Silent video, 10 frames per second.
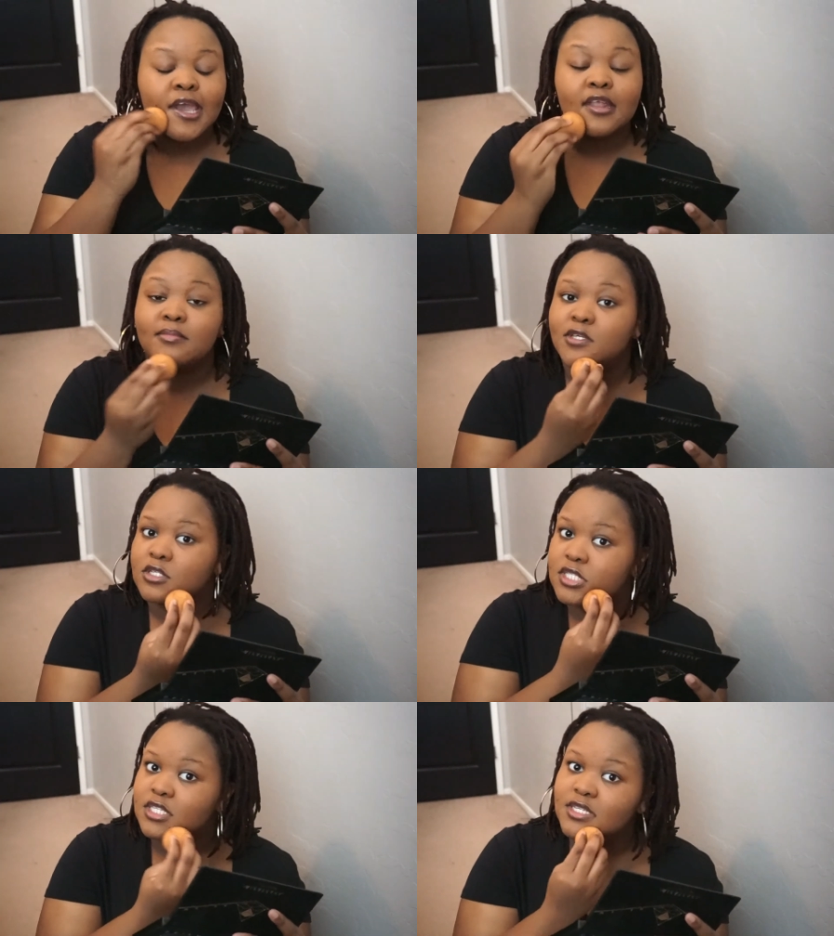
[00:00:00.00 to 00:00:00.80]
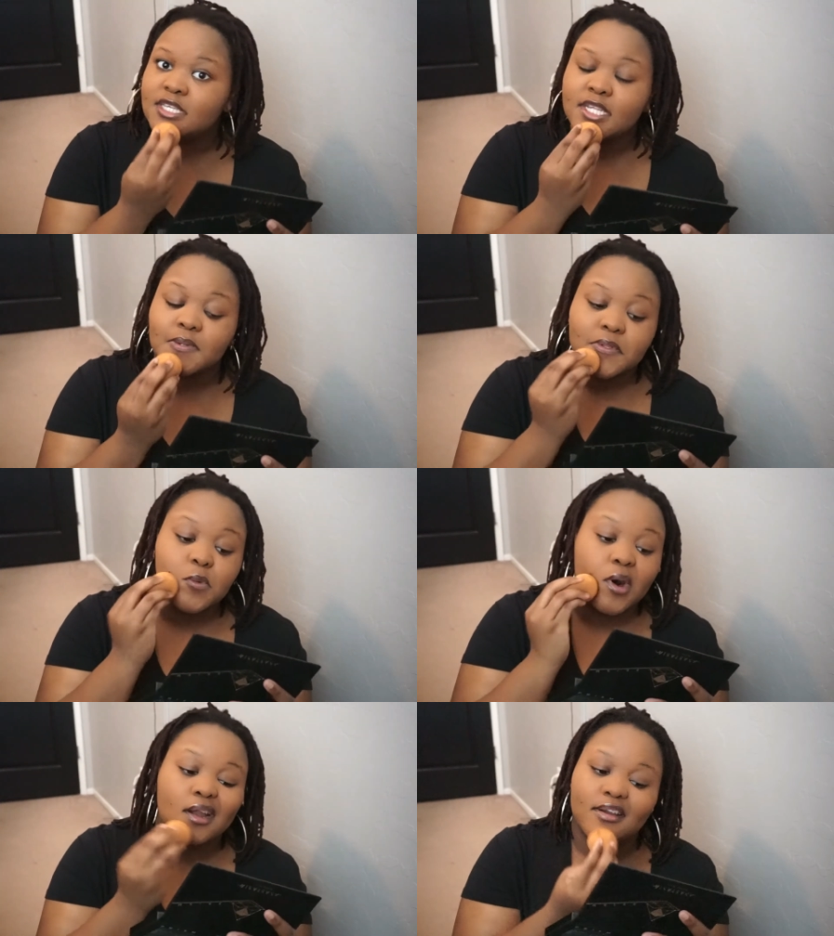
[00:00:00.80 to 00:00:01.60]
And I'm used to dealing
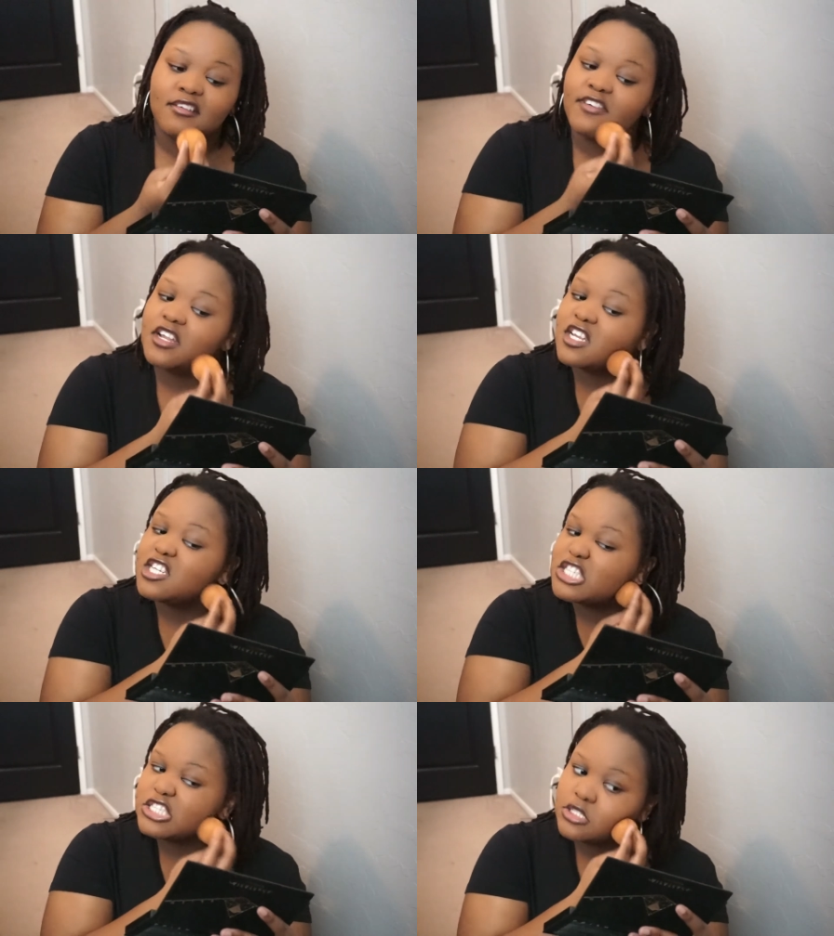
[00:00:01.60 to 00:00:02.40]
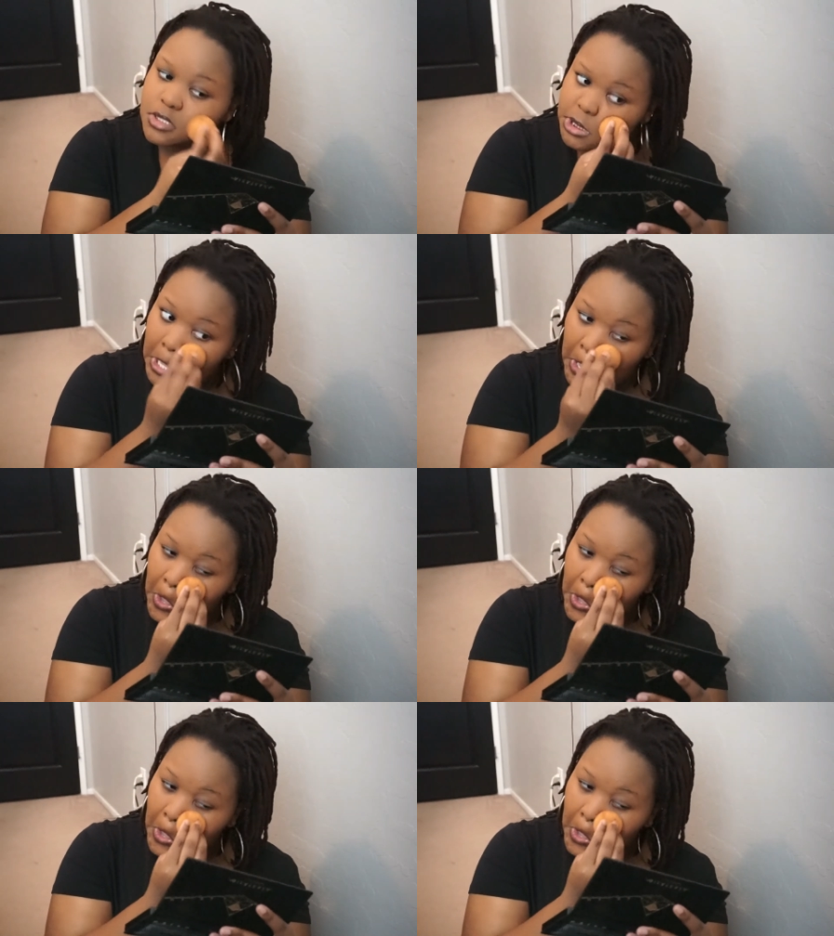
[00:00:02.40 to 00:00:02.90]
with watery foundations.